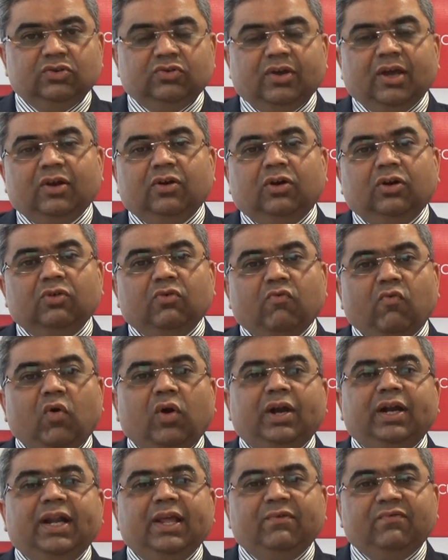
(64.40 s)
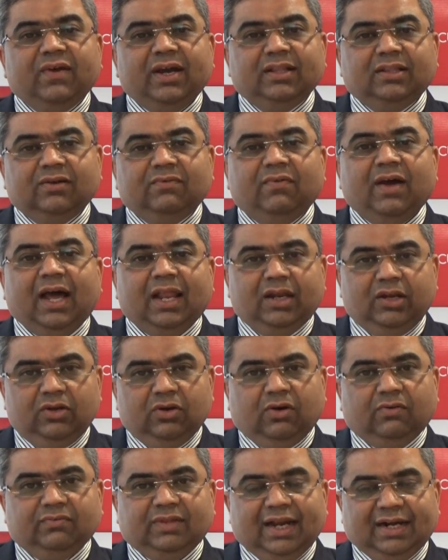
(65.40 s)
you cannot quantify the
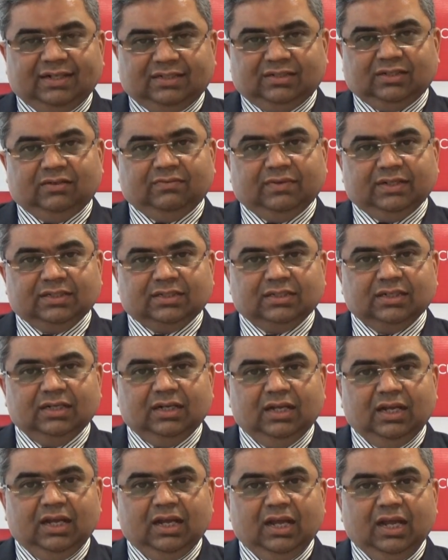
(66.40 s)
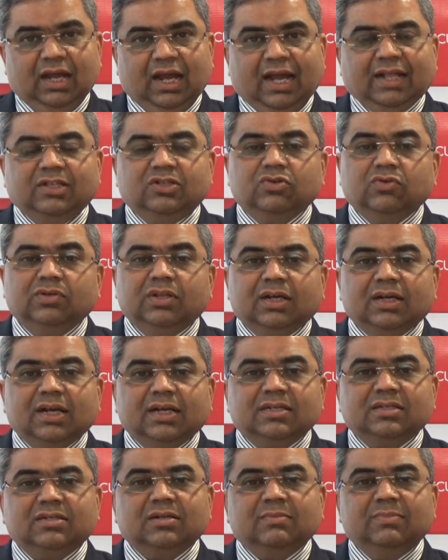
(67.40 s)
value of that service. And so the
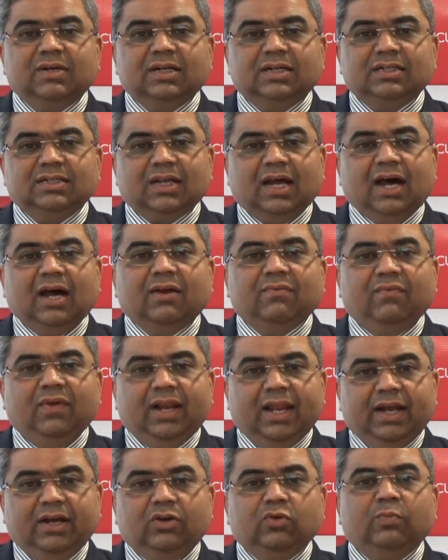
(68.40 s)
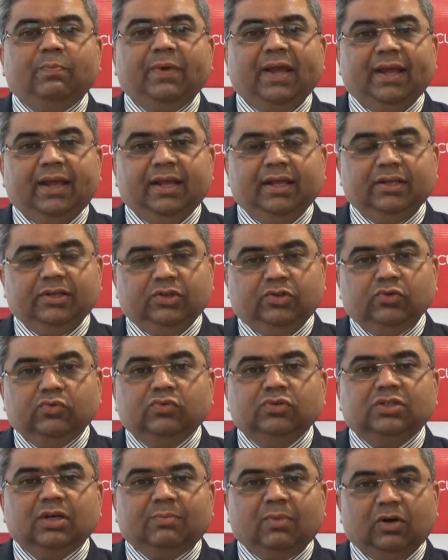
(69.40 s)
customers are willing to pay
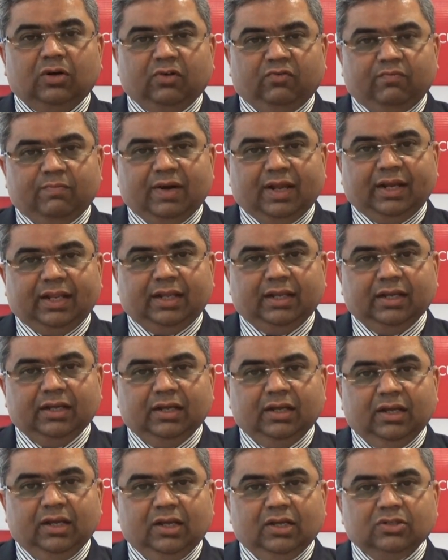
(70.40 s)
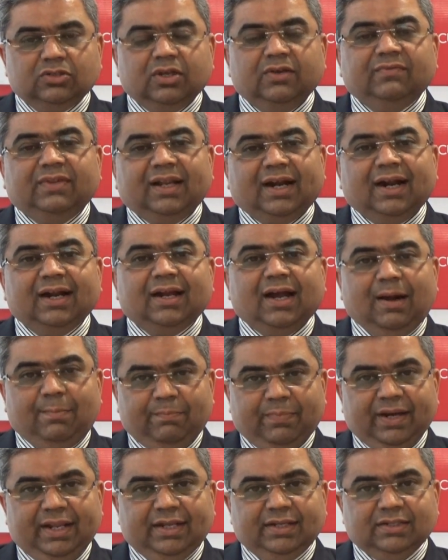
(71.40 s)
huge amount of money. So if there are
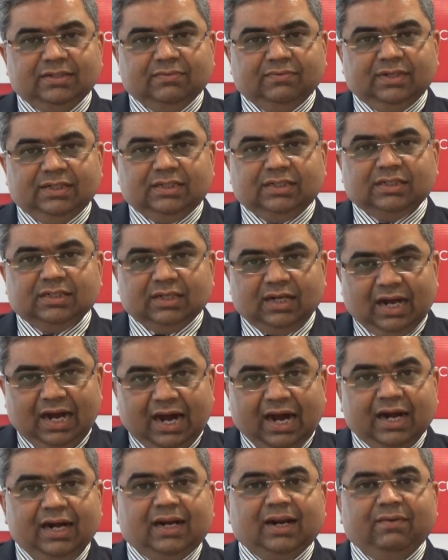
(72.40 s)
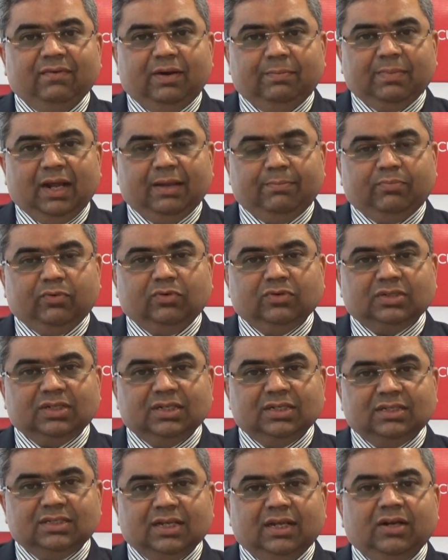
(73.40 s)
companies which are driven by
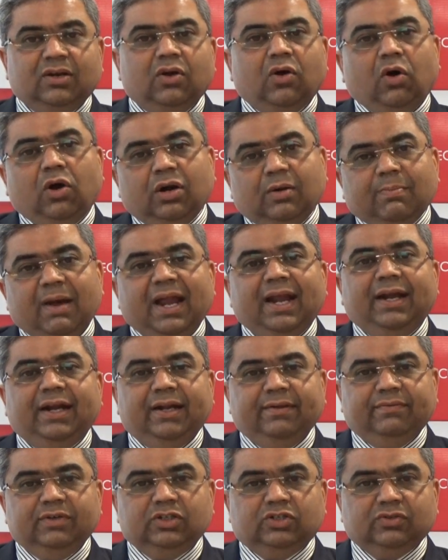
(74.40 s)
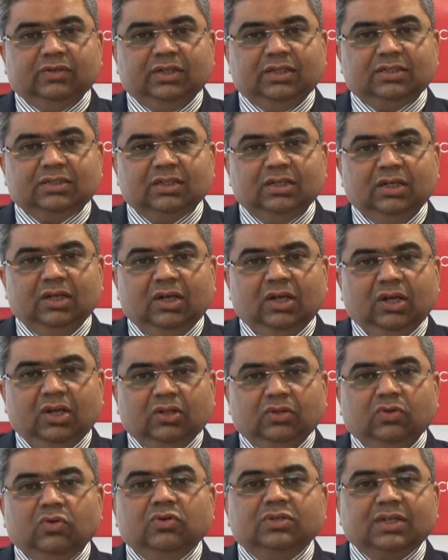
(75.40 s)
process and not by individuals,
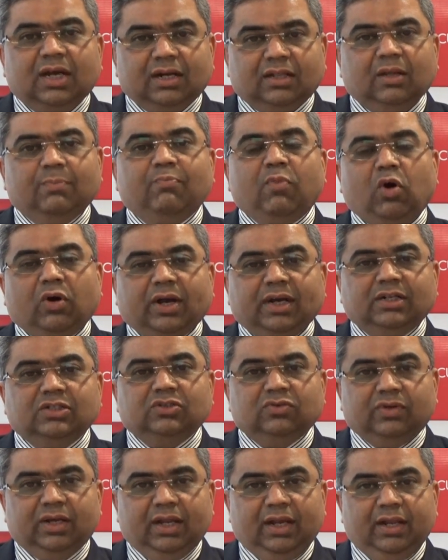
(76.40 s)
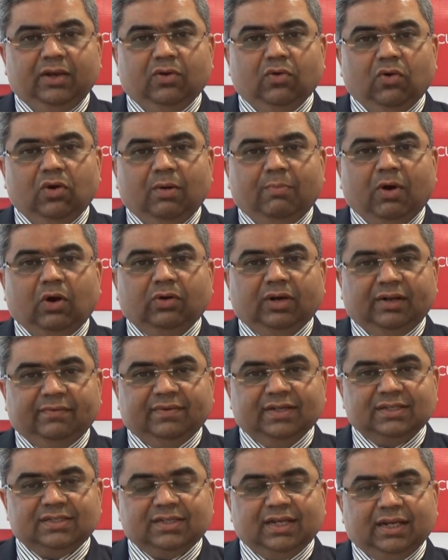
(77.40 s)
those are the pockets to really go about
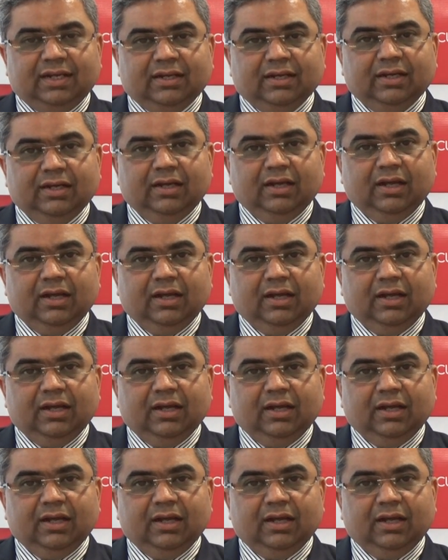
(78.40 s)
investing.